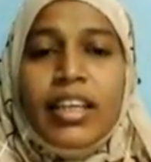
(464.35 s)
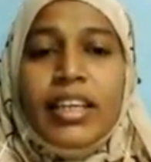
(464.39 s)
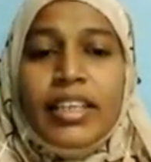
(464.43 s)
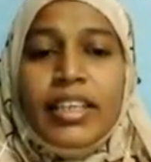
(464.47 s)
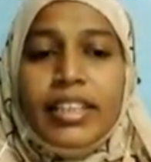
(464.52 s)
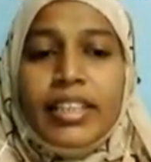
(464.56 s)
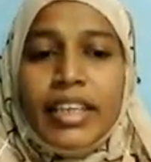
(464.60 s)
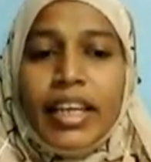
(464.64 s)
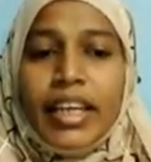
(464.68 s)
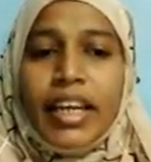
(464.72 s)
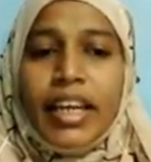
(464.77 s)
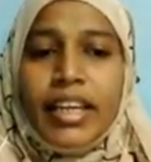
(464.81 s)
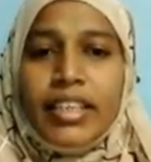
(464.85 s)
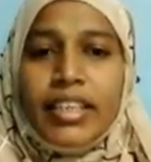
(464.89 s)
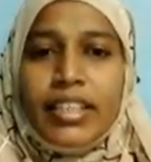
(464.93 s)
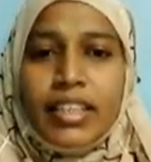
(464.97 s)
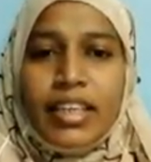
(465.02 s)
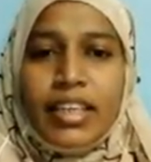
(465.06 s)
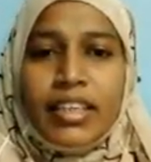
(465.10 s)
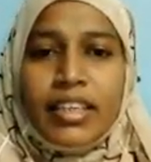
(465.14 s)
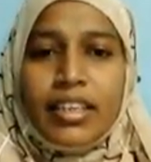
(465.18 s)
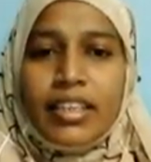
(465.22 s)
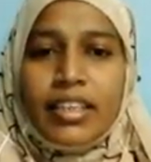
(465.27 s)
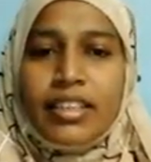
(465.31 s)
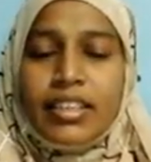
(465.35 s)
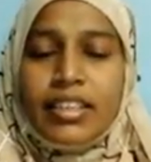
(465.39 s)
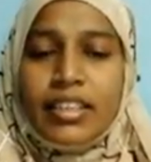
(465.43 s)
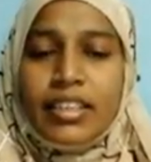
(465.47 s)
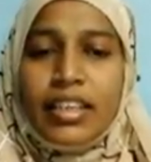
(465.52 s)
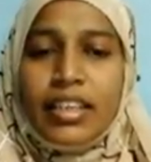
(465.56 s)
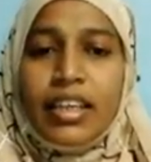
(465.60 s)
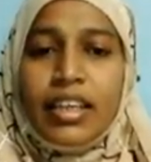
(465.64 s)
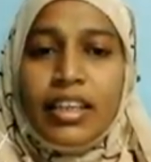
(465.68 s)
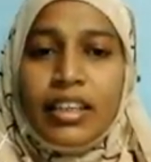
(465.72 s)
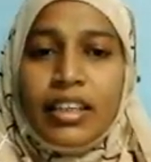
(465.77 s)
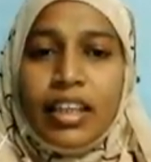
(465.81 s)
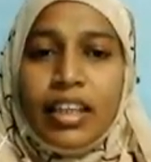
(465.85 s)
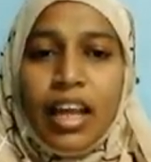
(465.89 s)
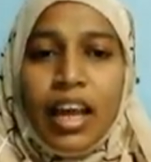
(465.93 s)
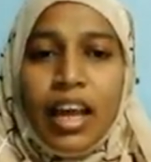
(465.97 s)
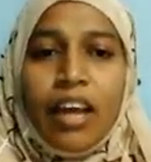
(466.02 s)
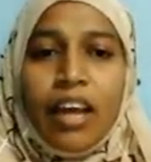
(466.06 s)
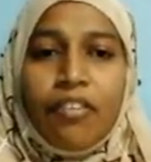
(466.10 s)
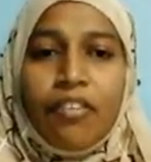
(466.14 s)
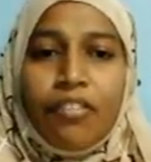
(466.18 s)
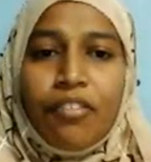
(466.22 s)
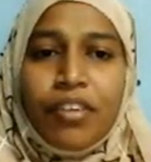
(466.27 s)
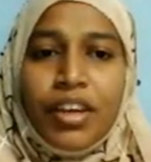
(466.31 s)
Second sentence, the
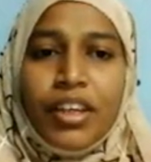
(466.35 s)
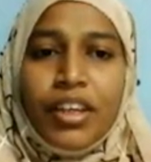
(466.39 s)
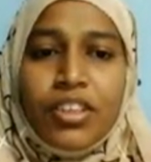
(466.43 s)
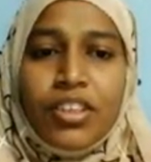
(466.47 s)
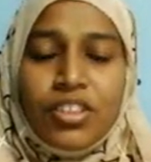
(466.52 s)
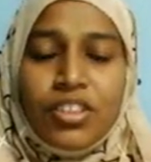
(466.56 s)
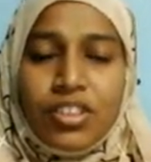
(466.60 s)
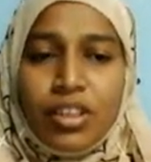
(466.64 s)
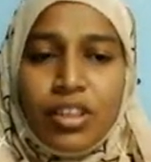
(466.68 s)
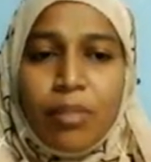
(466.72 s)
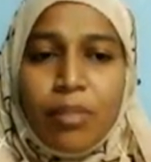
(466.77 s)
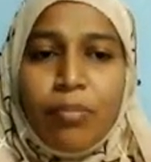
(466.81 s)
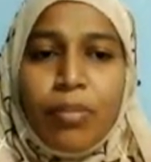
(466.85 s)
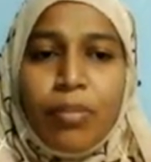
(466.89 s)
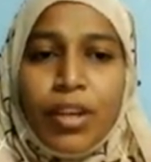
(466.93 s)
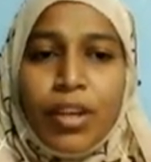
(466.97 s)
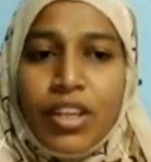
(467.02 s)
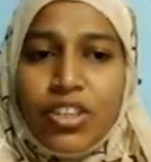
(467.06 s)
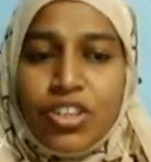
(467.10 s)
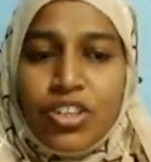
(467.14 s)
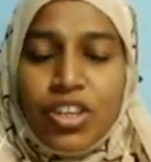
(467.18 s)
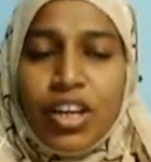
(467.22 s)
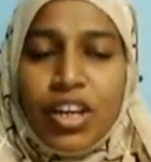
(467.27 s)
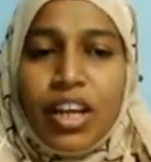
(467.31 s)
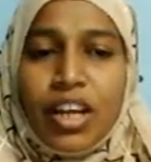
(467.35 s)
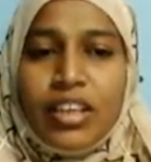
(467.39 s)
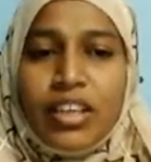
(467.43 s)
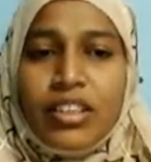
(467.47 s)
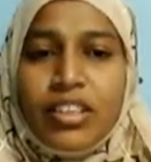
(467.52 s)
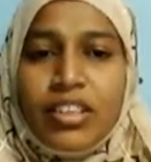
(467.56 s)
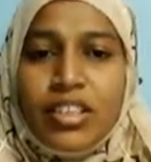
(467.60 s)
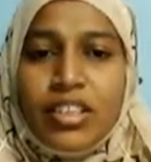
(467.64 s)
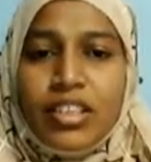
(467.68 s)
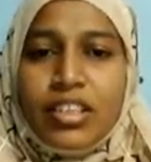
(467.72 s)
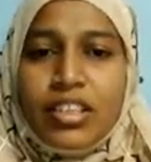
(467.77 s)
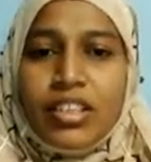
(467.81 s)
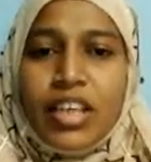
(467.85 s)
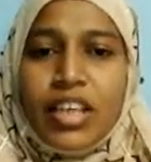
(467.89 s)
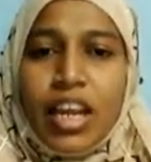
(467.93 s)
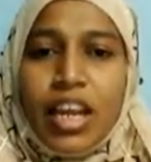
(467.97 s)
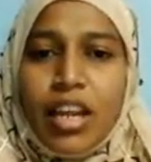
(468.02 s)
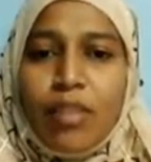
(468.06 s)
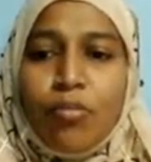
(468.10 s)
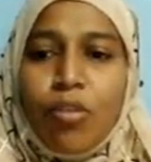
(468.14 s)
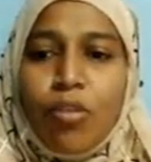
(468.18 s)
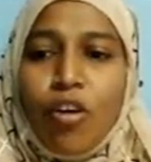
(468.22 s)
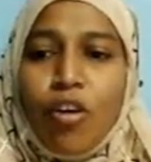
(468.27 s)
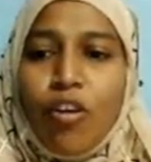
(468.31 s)
average temperature at this
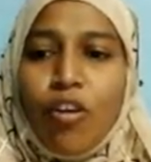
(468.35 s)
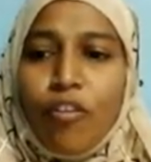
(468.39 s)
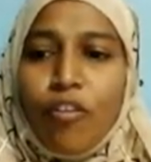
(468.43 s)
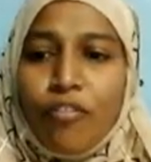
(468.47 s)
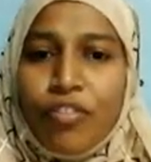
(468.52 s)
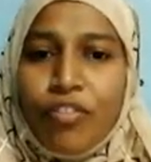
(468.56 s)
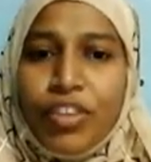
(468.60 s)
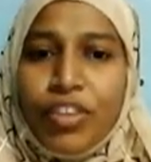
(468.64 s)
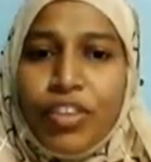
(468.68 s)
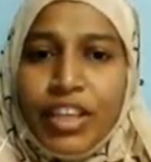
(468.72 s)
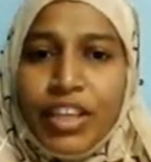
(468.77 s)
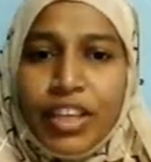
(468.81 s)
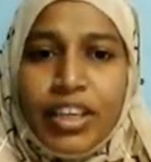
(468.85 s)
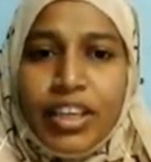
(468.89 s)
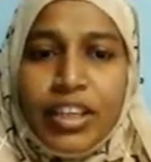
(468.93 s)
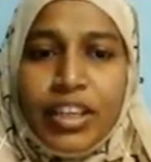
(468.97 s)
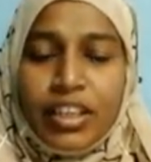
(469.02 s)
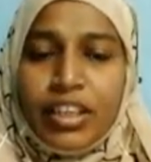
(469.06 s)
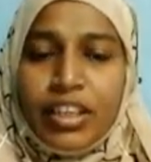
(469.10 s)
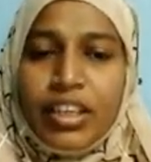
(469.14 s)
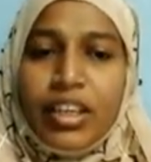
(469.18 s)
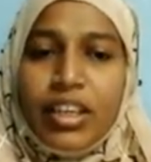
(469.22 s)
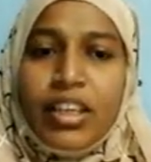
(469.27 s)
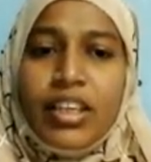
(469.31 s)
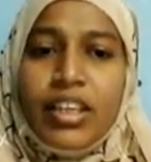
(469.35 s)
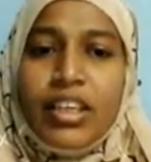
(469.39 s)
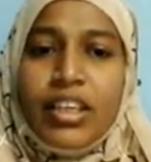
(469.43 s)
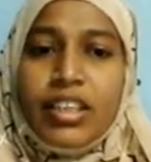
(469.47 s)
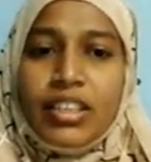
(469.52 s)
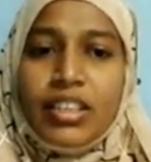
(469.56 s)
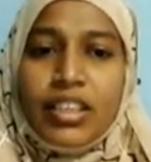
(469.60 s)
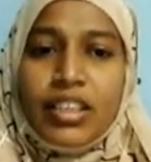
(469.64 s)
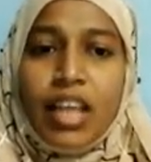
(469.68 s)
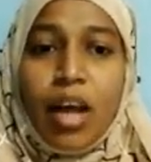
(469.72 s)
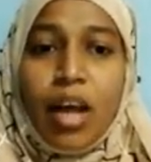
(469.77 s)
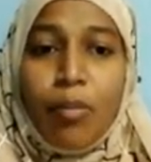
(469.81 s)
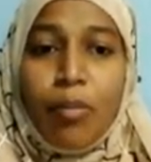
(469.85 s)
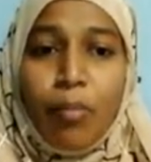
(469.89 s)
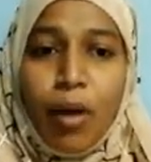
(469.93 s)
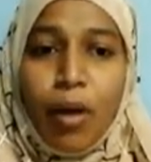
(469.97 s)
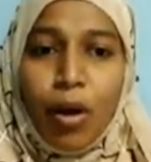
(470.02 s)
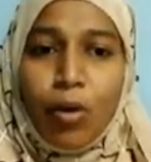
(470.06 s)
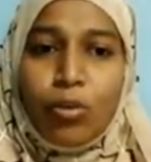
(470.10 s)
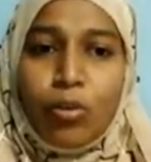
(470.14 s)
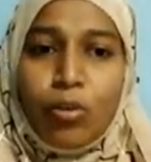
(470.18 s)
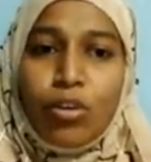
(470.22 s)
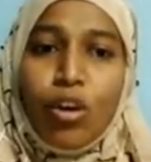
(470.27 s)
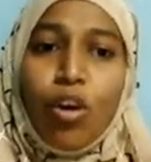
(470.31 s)
time of the year is
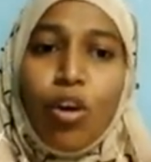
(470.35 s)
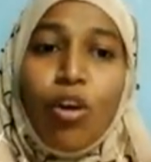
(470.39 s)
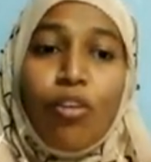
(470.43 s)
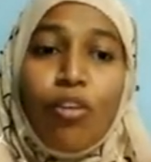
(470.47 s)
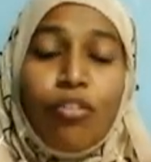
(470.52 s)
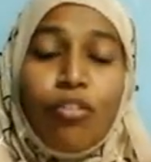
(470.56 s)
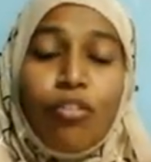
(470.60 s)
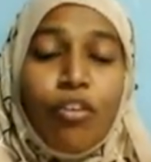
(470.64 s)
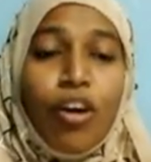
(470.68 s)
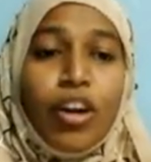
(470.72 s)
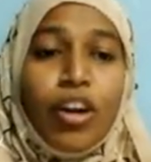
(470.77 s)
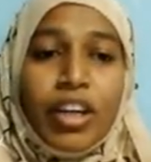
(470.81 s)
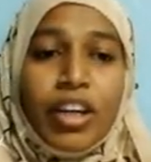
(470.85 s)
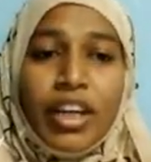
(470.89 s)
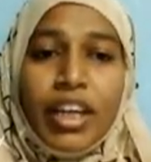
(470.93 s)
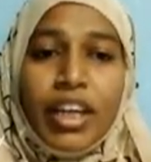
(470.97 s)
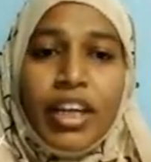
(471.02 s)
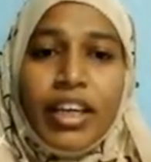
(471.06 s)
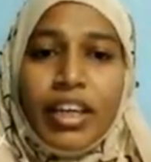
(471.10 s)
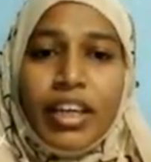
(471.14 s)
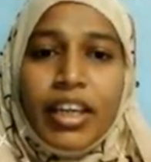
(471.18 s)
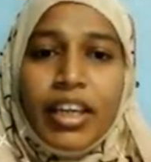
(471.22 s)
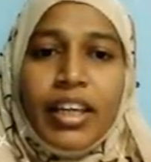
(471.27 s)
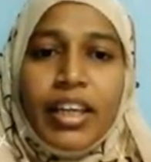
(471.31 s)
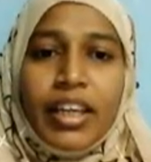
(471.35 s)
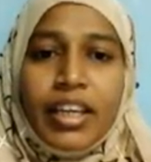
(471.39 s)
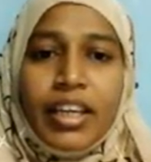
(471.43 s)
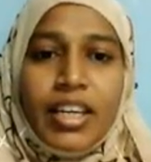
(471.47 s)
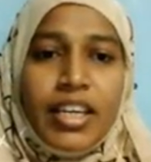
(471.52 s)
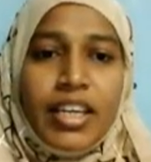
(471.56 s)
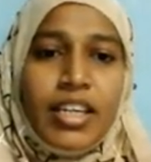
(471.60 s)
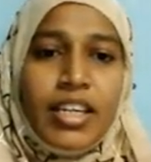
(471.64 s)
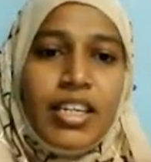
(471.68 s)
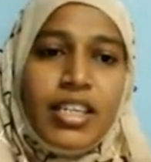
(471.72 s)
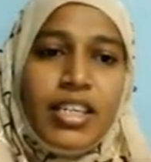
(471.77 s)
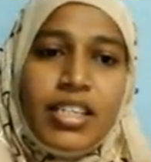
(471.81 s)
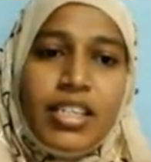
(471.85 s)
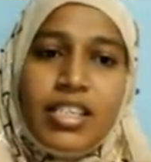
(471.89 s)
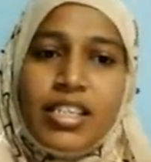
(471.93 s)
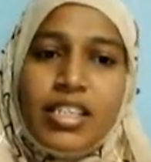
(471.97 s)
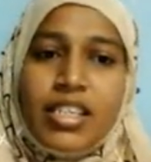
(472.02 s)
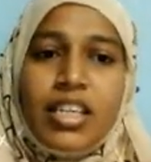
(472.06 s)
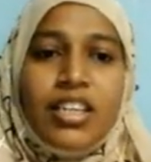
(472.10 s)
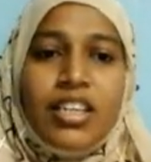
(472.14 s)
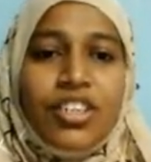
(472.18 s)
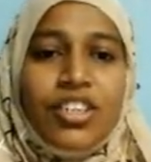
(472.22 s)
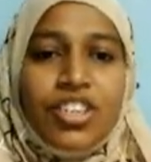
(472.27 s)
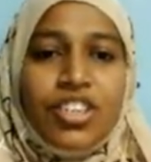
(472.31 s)
about 40 degrees
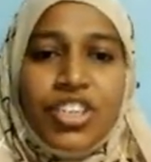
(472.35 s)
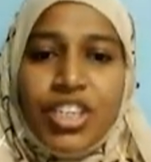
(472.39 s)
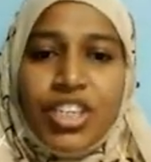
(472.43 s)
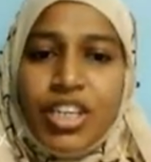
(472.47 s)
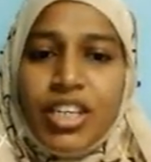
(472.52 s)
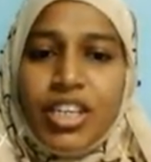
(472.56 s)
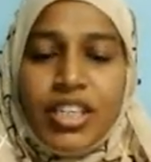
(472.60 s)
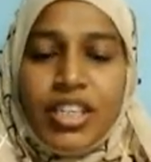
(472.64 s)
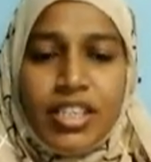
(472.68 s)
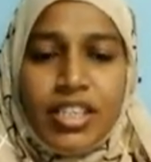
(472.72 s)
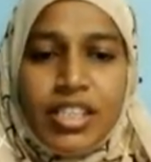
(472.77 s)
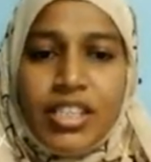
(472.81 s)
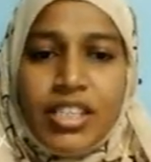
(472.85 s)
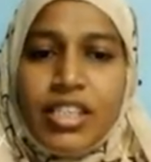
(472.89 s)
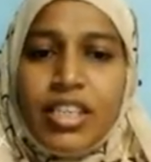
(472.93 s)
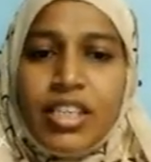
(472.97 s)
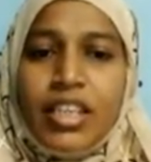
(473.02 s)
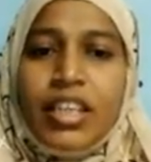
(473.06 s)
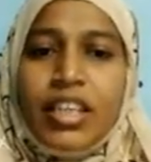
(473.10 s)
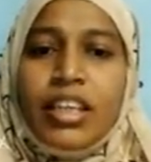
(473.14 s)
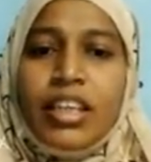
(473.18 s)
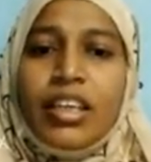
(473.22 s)
Celsius.